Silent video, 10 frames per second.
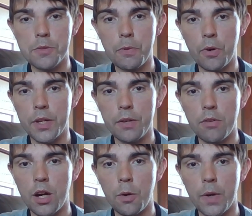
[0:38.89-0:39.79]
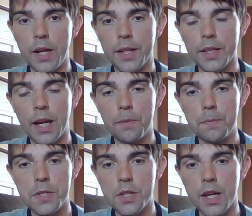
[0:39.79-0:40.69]
Spotted it right away, carried
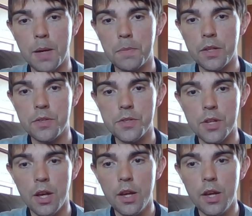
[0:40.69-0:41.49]
me to the ambulance,